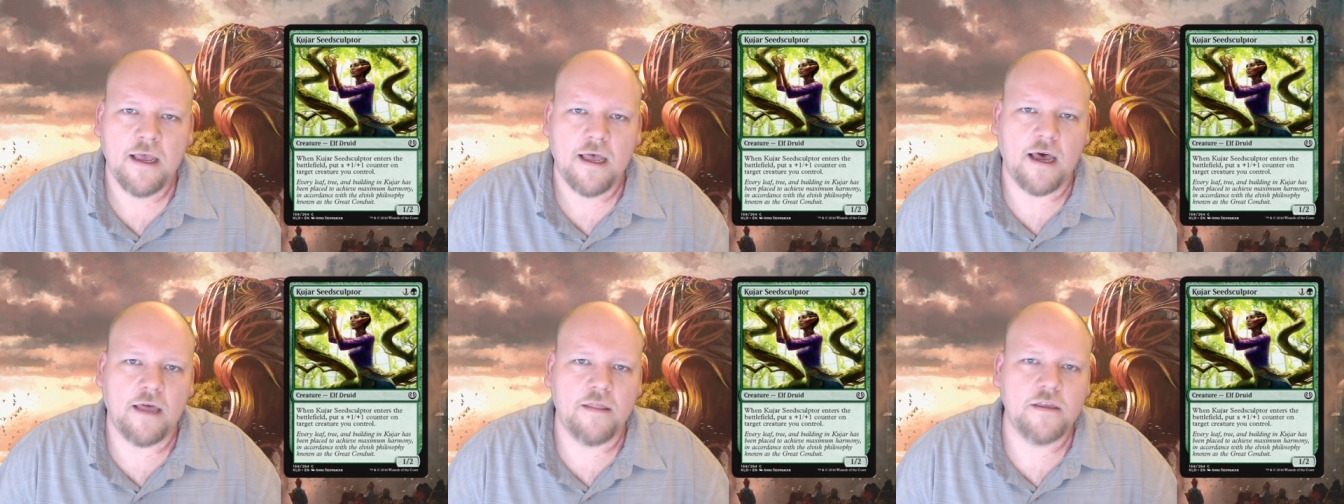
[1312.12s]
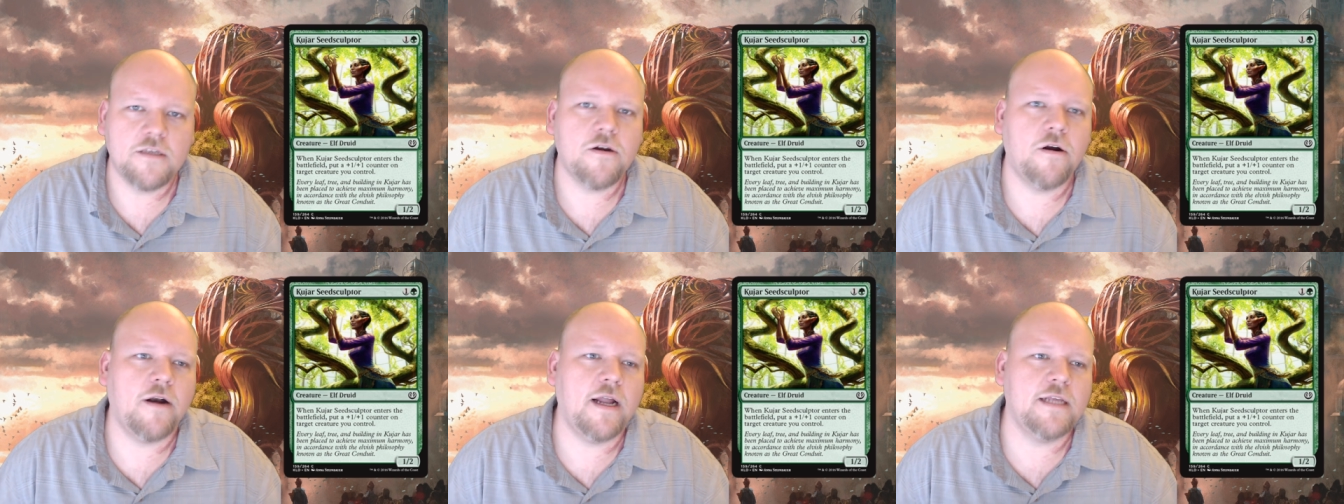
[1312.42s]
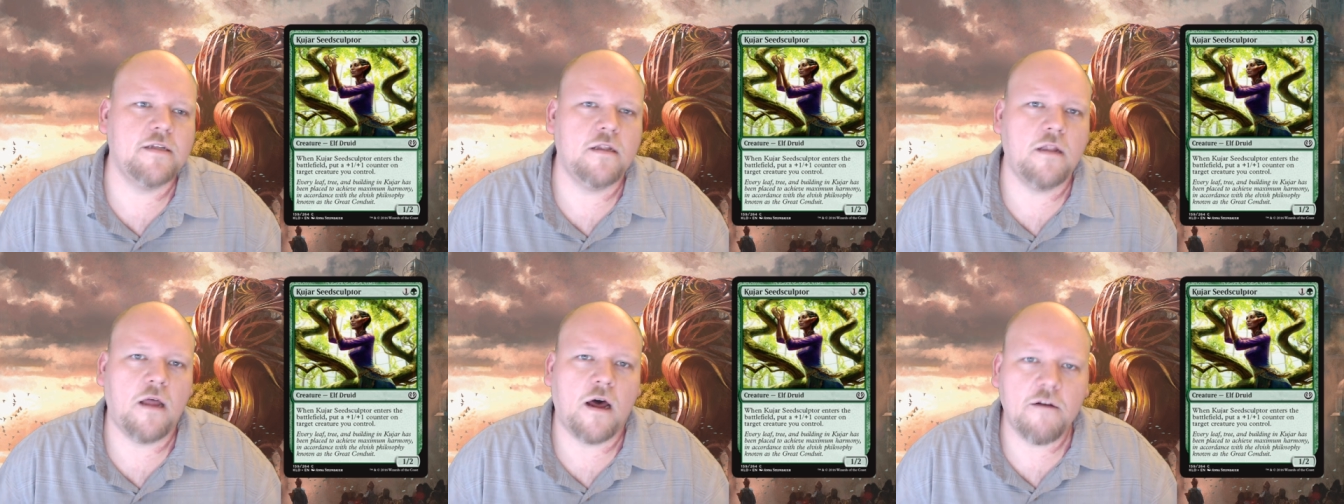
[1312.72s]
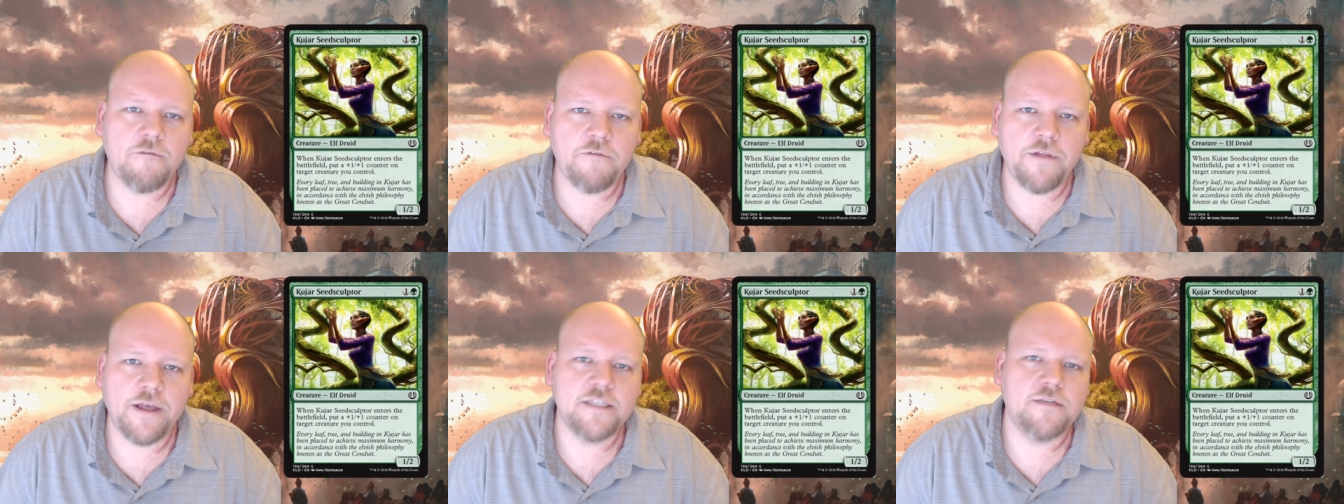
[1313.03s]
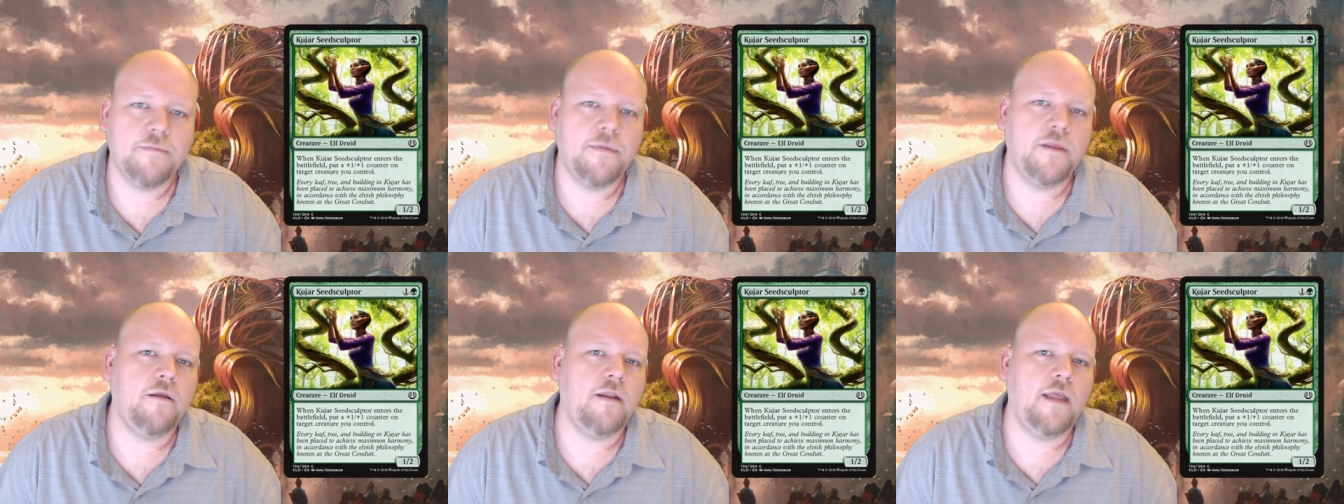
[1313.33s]
Uh, this card has a lot of
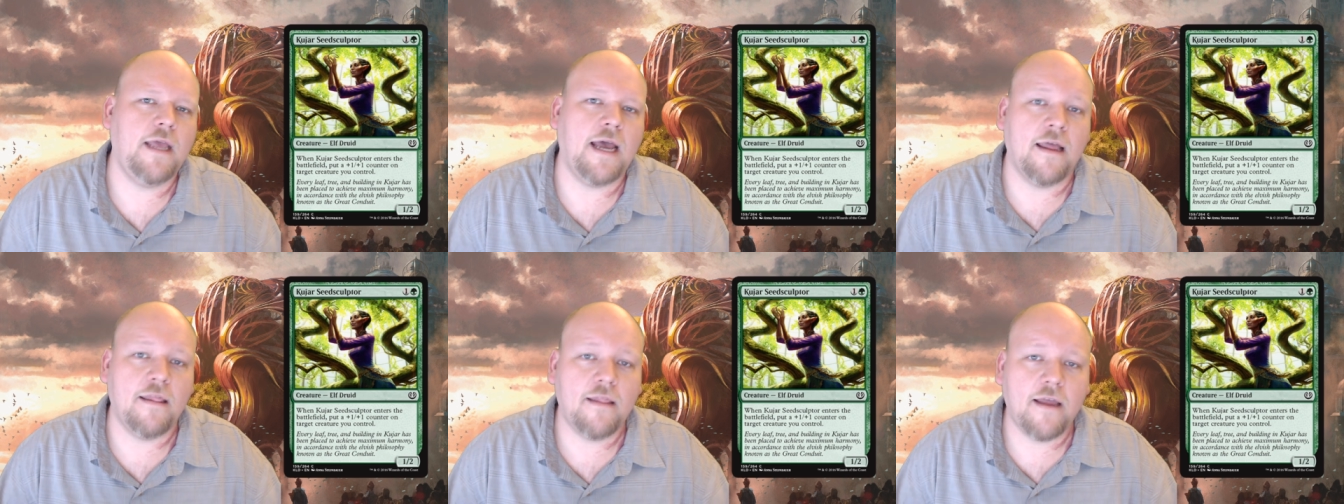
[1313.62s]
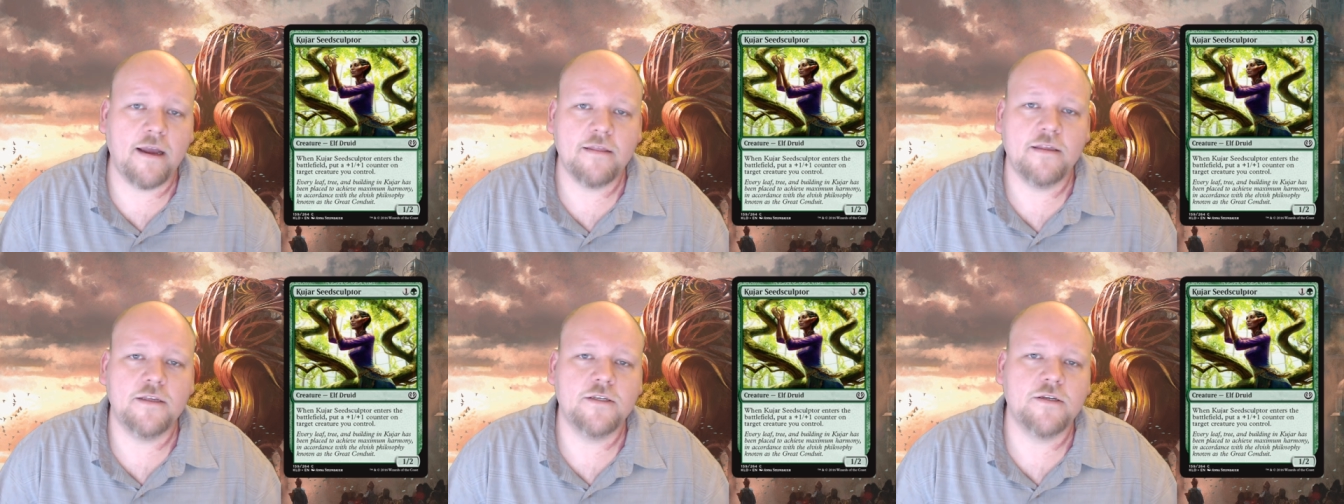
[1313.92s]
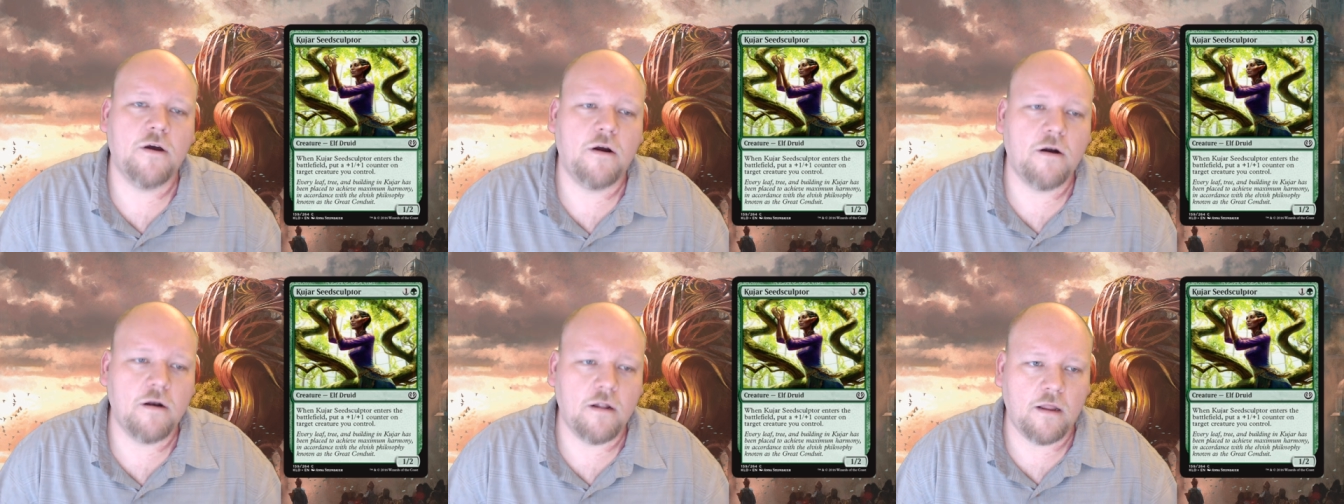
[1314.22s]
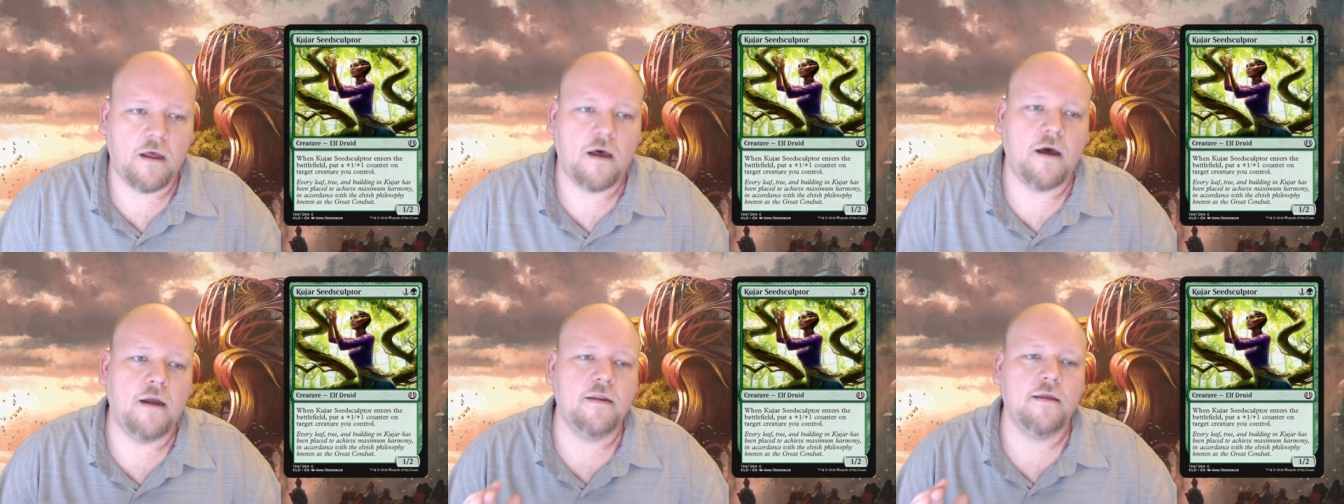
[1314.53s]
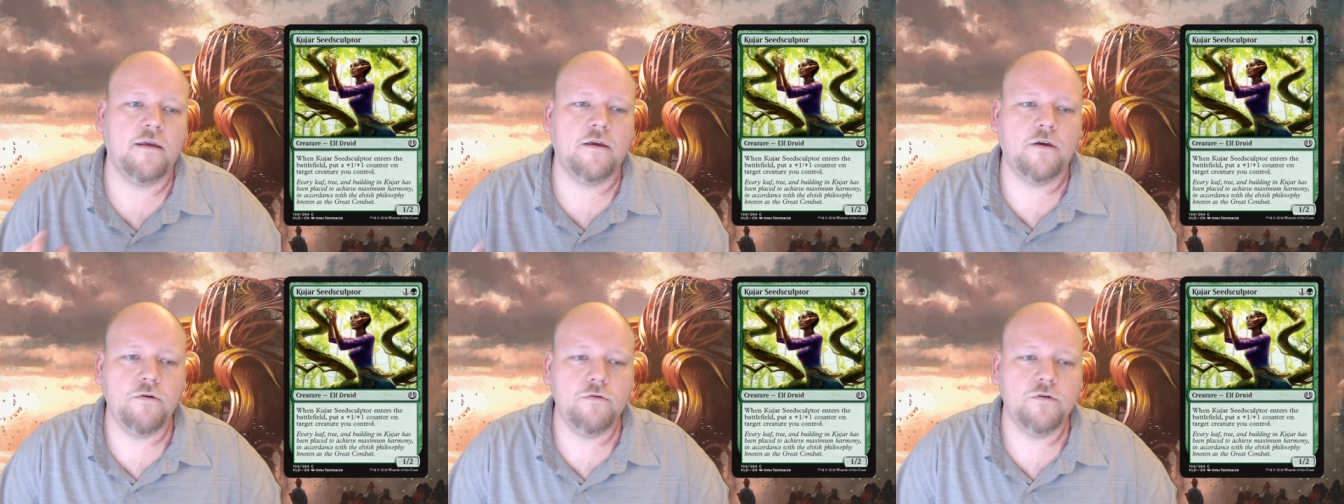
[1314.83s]
flexibility. I like this card a lot.
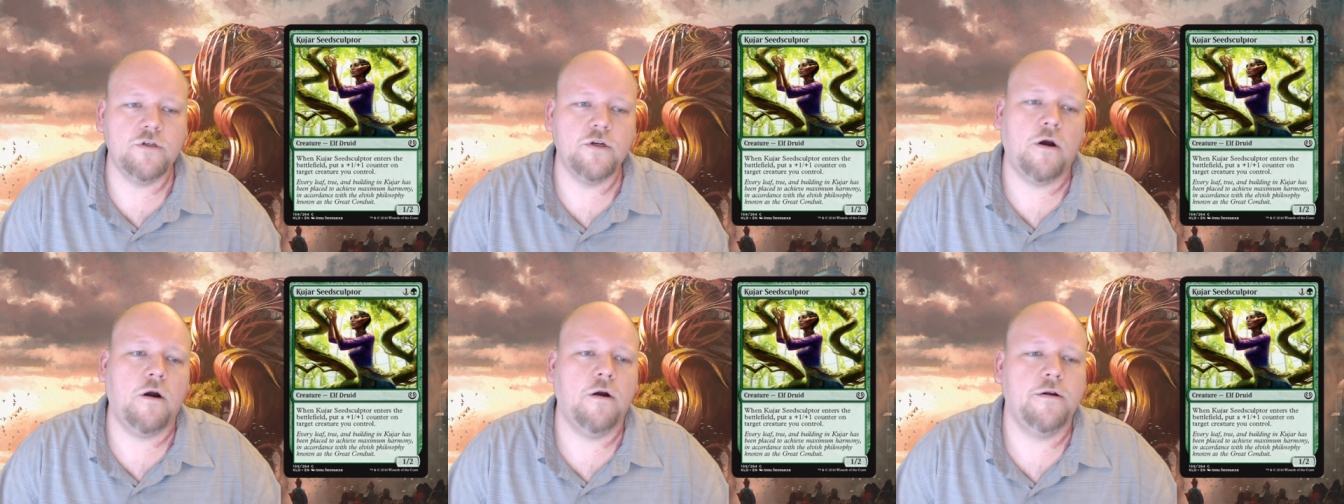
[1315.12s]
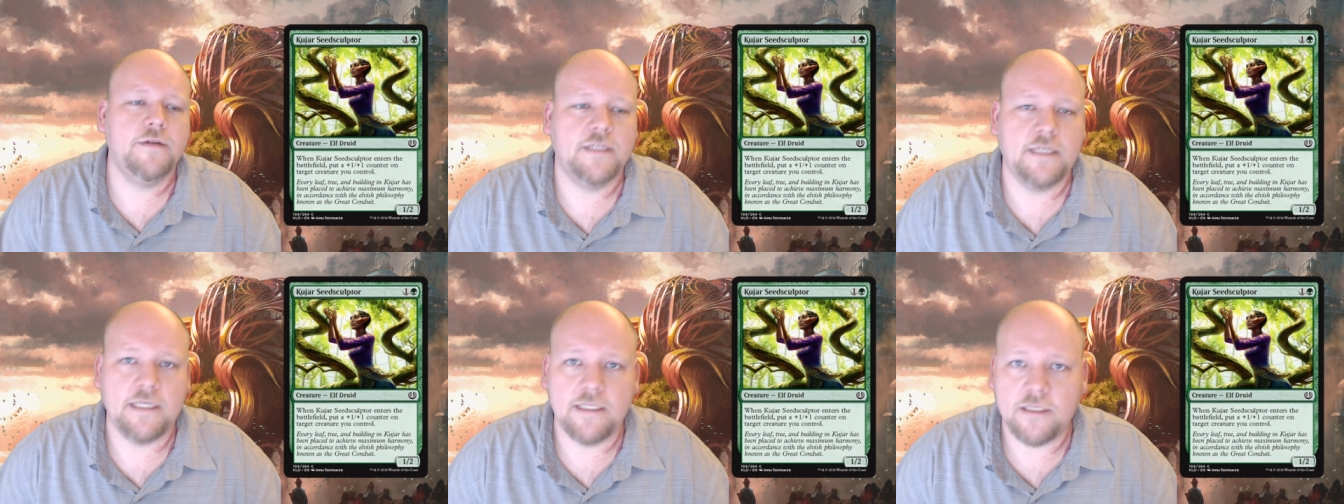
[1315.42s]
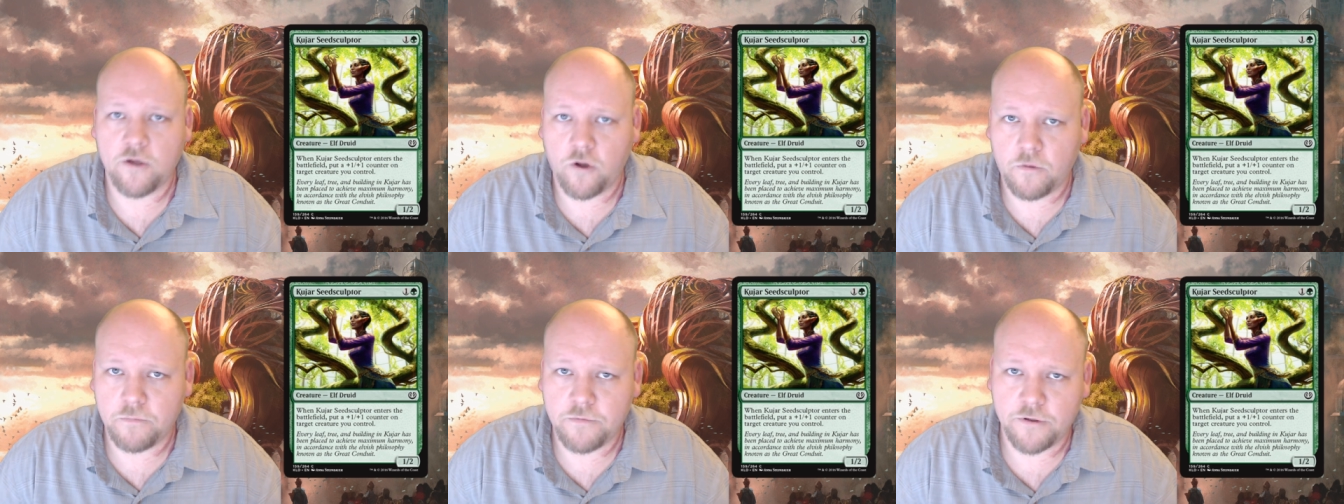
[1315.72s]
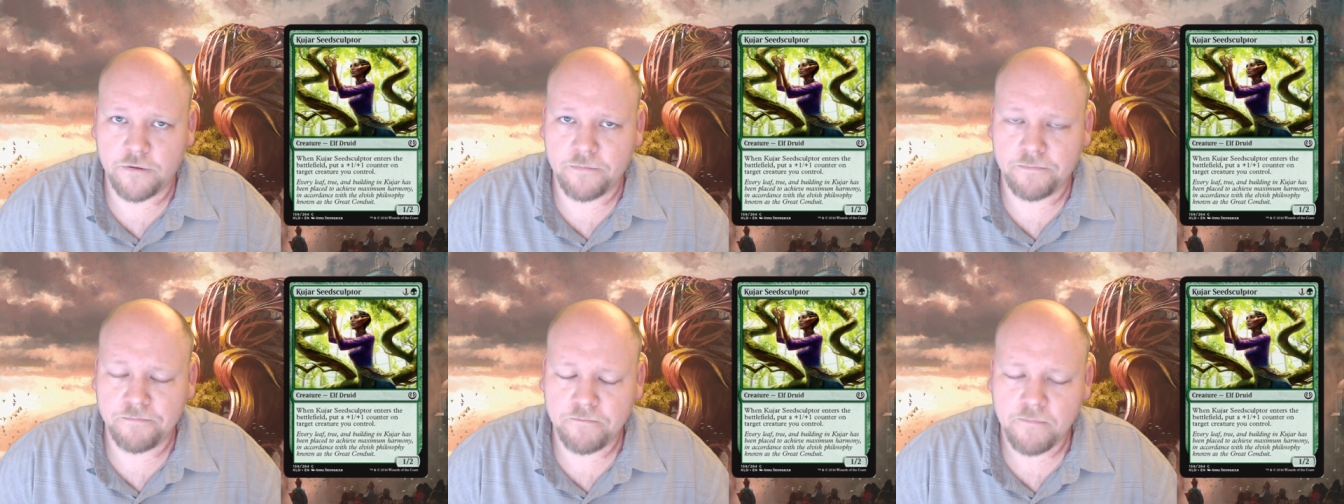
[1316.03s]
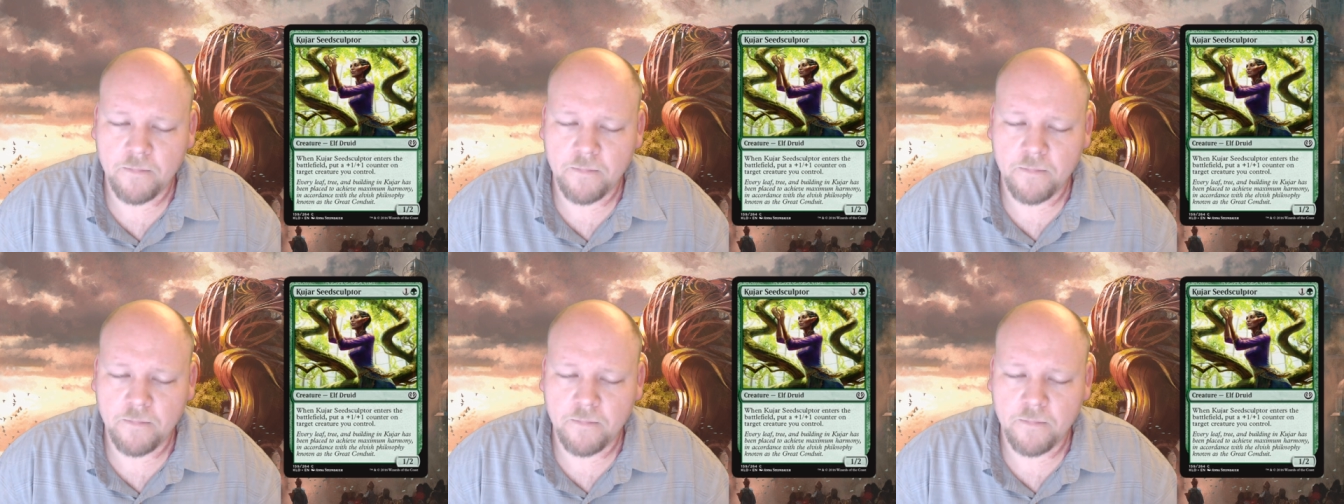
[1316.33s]
Kujar, Seed Sculptor.